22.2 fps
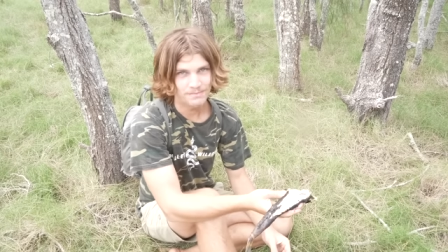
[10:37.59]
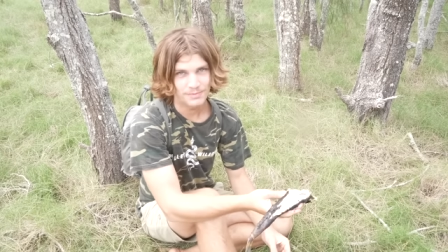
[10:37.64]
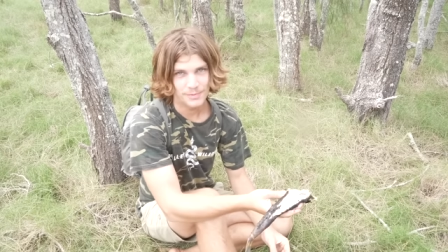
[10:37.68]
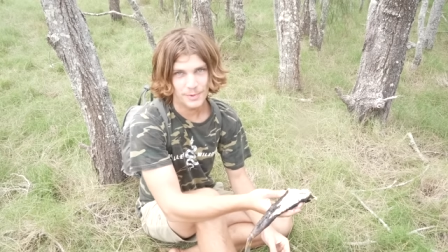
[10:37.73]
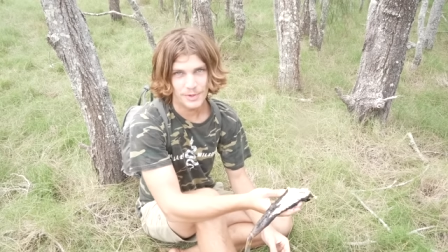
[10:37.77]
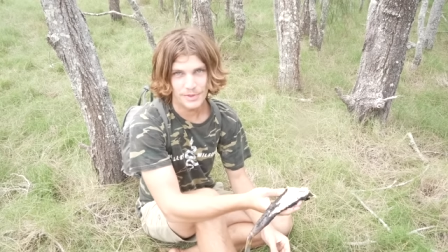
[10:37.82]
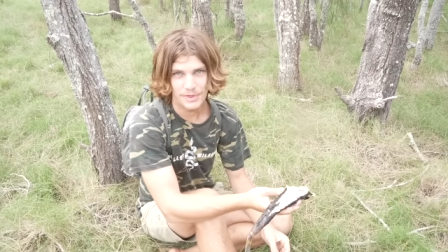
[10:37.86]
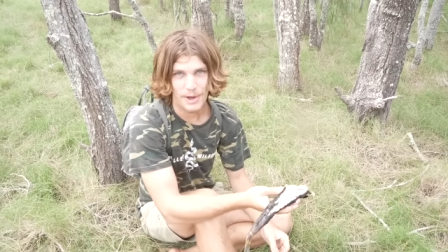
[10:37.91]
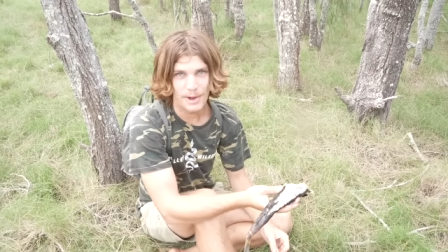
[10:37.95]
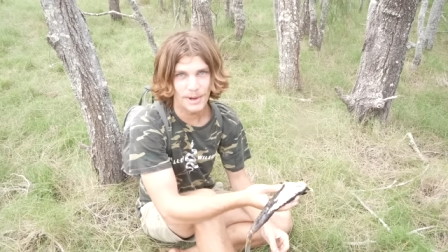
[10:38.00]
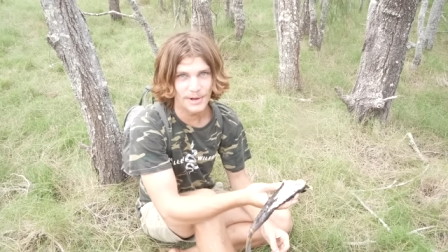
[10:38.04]

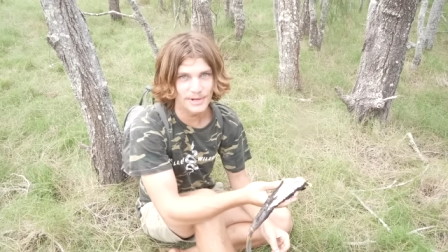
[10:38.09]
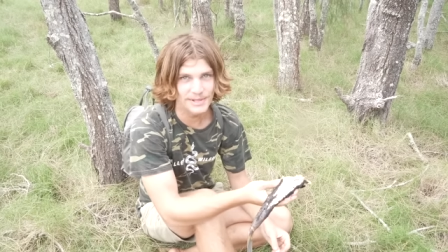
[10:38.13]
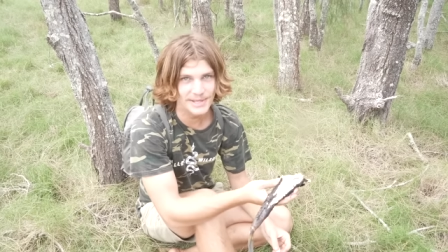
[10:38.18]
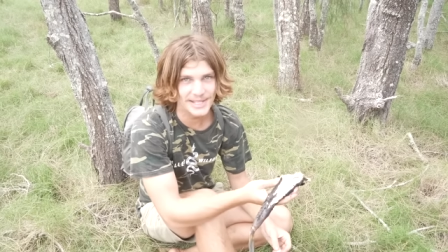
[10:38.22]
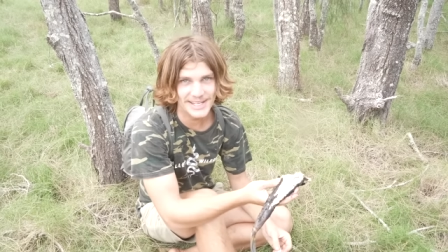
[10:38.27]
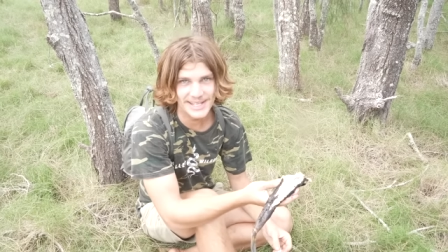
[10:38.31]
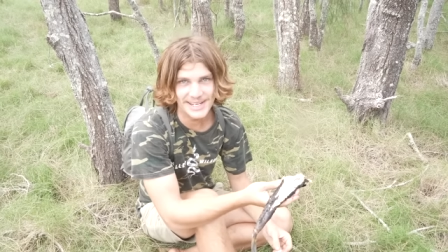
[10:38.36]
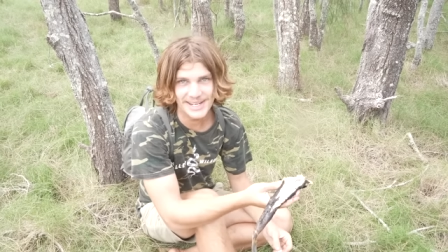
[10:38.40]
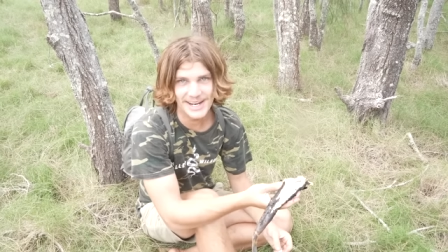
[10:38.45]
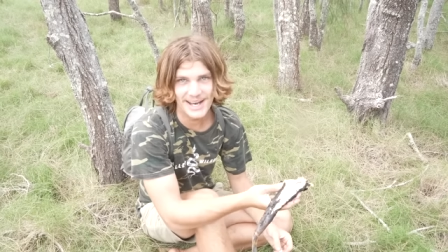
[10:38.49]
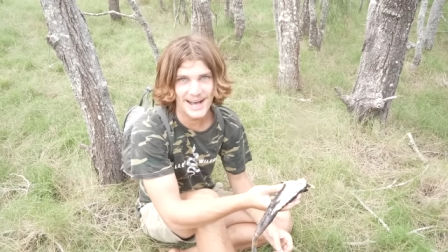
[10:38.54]
with
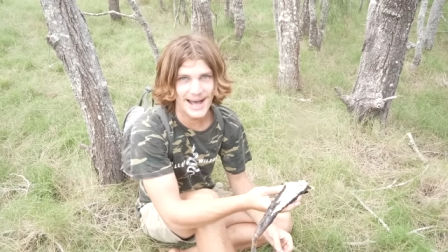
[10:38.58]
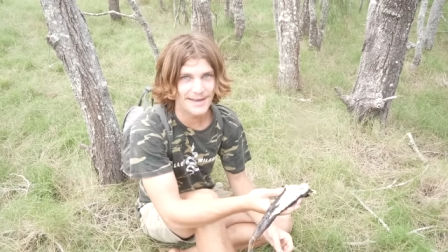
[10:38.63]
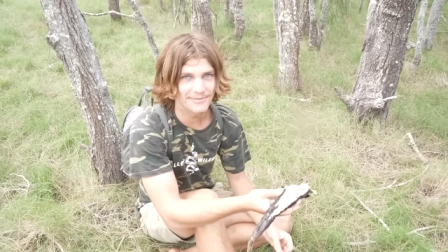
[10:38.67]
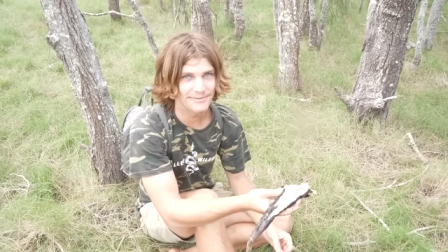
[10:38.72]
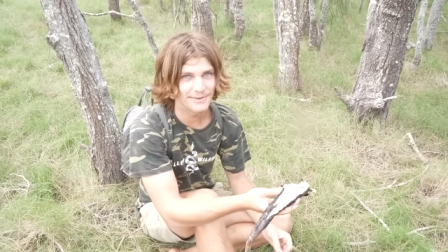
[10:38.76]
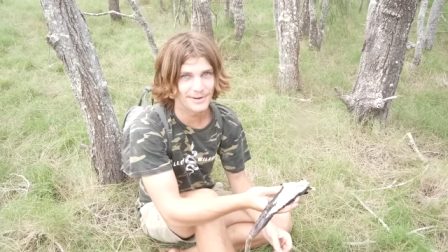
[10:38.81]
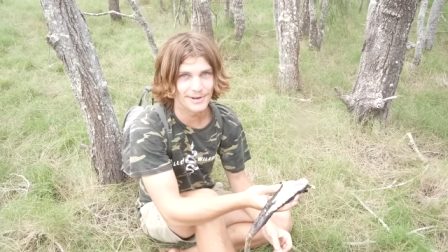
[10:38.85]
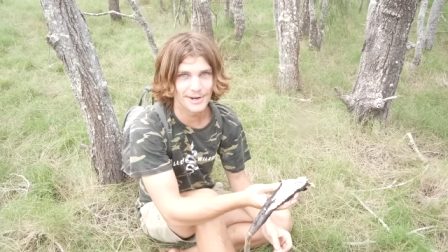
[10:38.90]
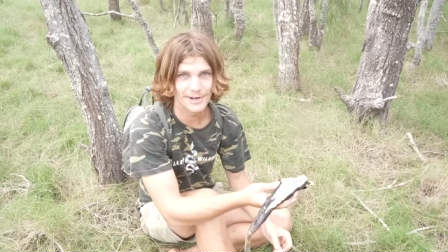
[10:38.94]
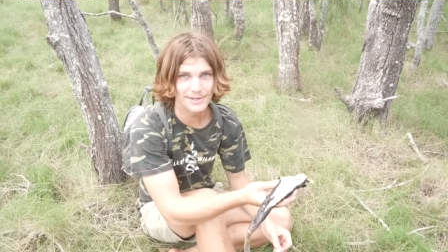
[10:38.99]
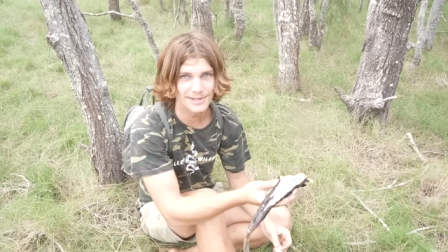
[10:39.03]
only a knife
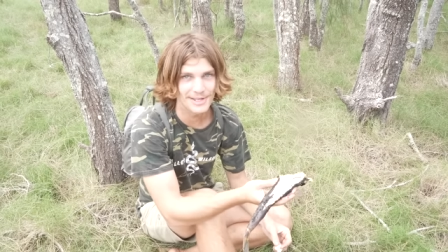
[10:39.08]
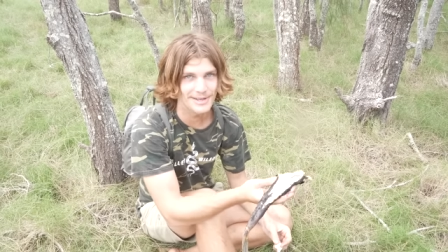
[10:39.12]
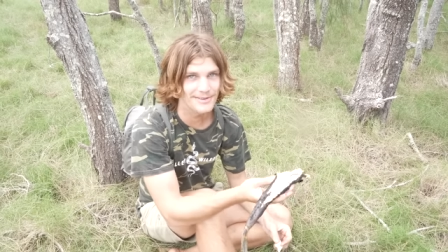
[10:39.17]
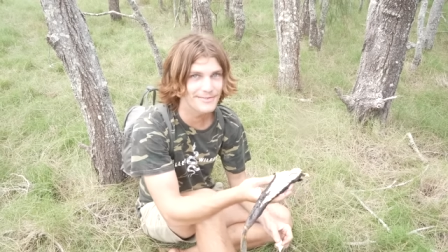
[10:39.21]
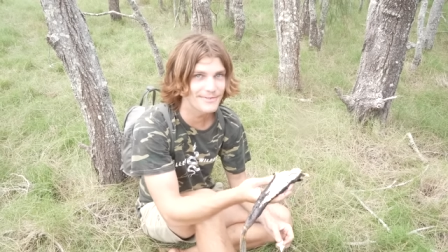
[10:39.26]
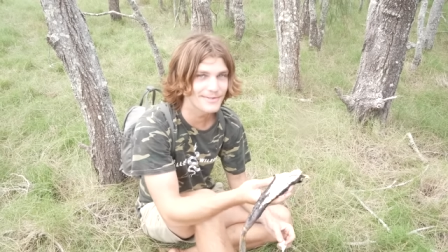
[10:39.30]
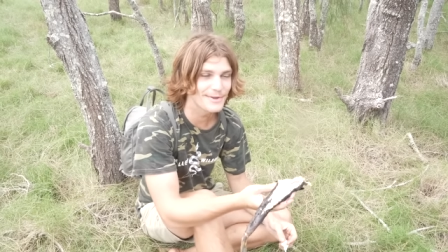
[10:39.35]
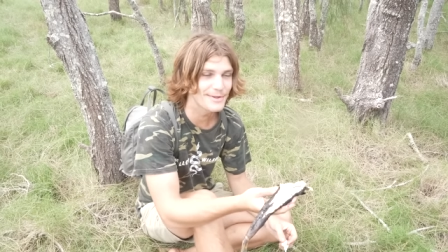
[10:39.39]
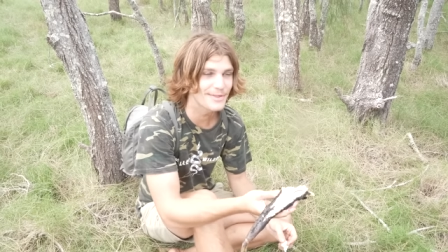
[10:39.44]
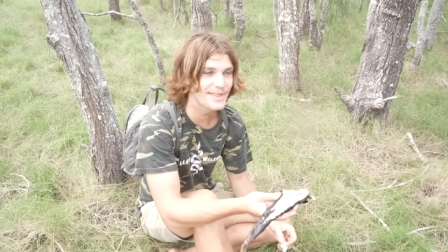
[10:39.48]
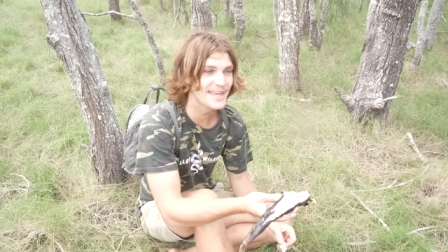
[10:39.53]
and only a
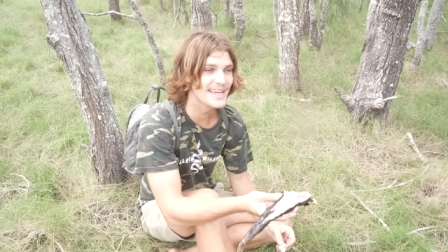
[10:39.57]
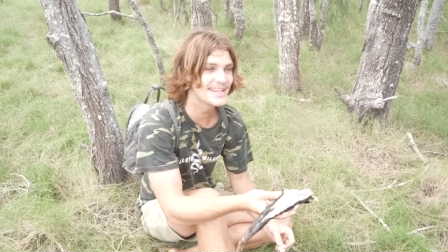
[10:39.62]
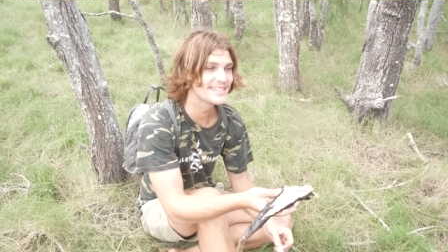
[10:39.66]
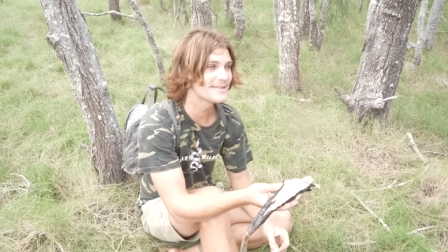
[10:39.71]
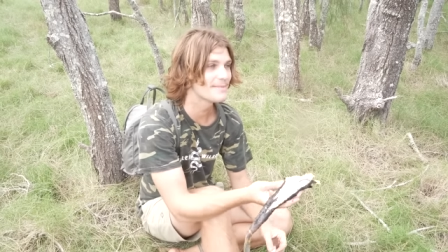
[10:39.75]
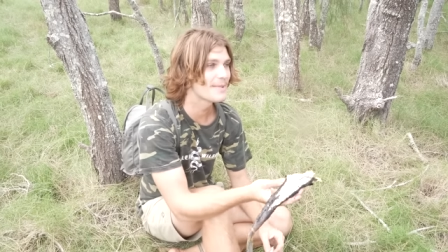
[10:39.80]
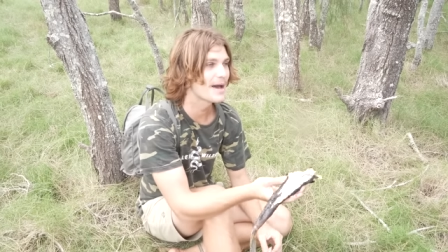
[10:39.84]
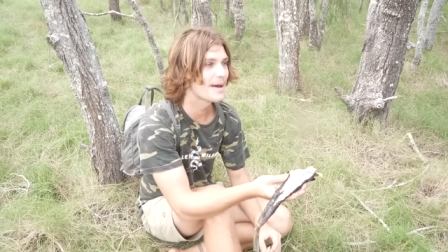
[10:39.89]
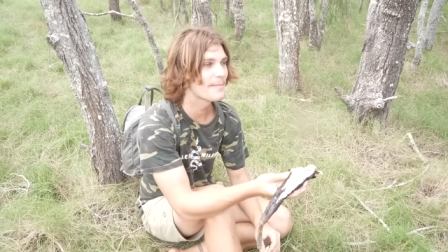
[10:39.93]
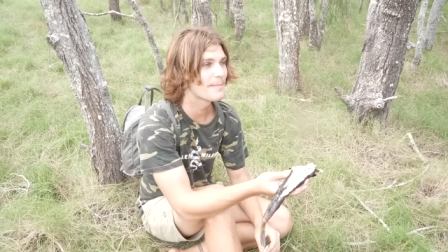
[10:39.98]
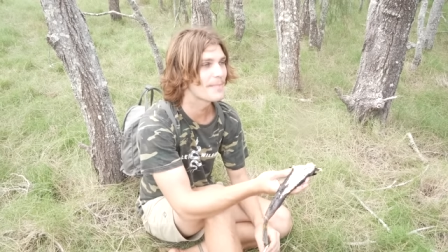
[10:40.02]
few things
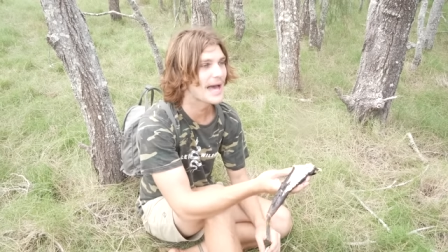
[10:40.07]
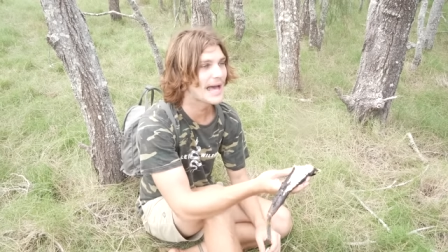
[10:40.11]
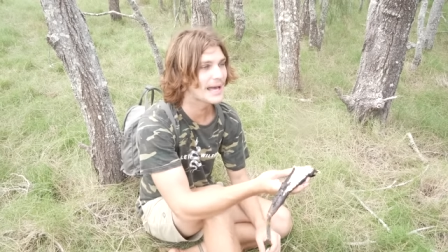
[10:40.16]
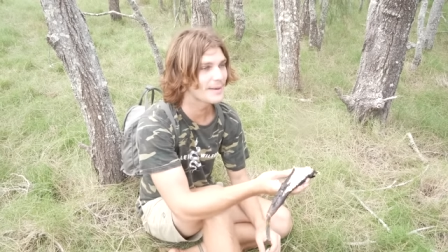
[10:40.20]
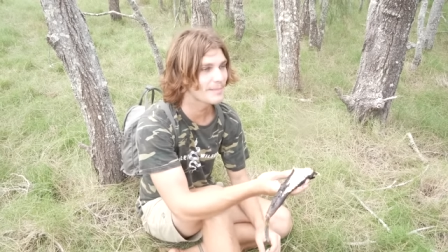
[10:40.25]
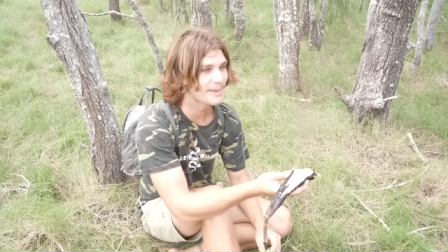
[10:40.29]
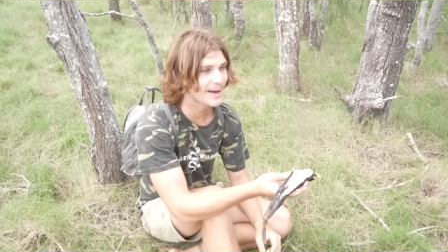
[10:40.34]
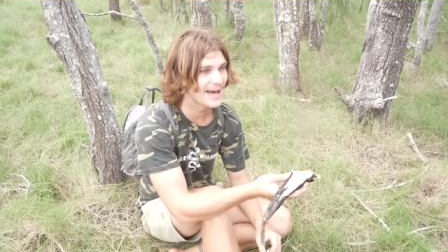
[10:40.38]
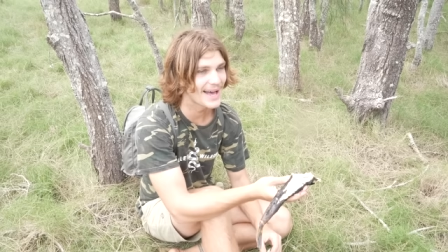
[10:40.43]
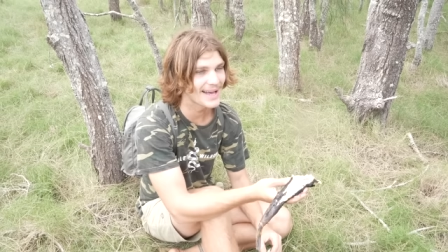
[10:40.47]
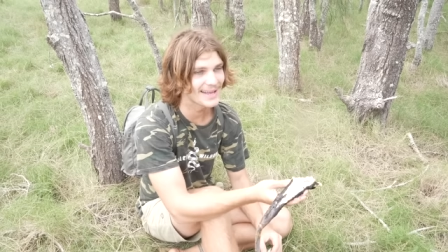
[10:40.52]
in my
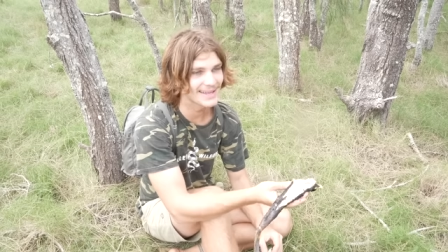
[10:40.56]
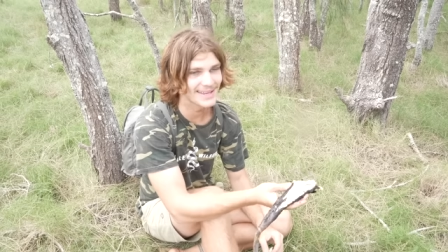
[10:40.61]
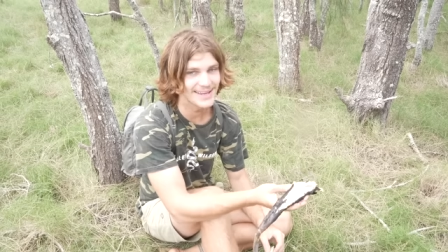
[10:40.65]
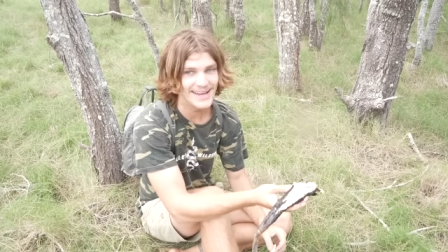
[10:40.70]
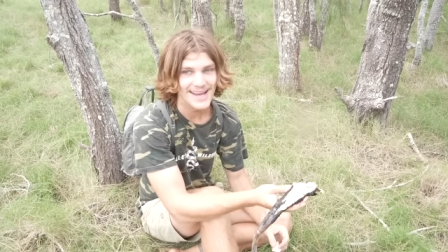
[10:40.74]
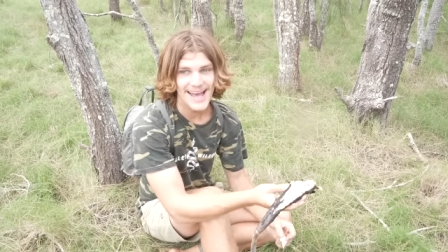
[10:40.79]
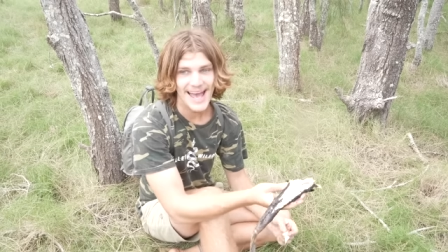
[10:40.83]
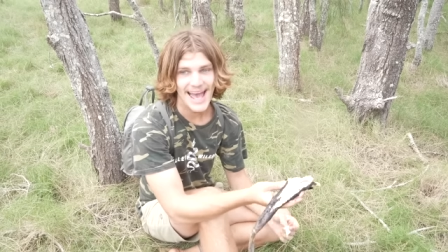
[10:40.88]
backpack,